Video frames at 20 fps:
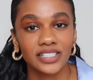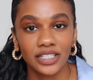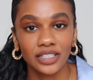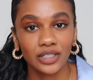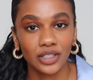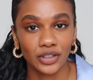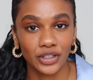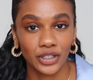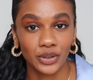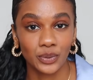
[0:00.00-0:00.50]
I
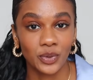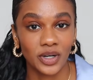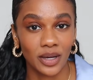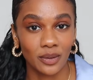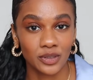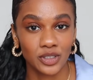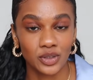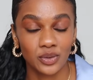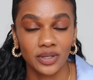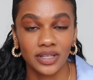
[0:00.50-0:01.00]
did learn when
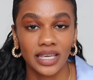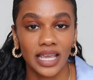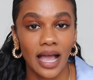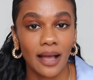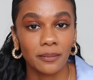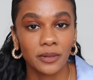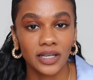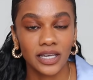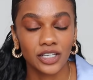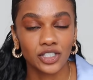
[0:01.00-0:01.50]
I was doing the
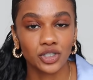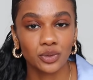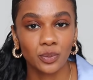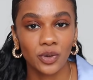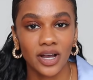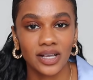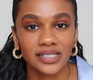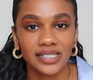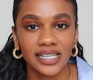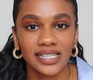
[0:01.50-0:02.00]
application
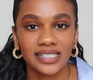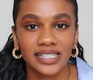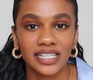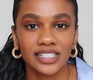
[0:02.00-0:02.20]
process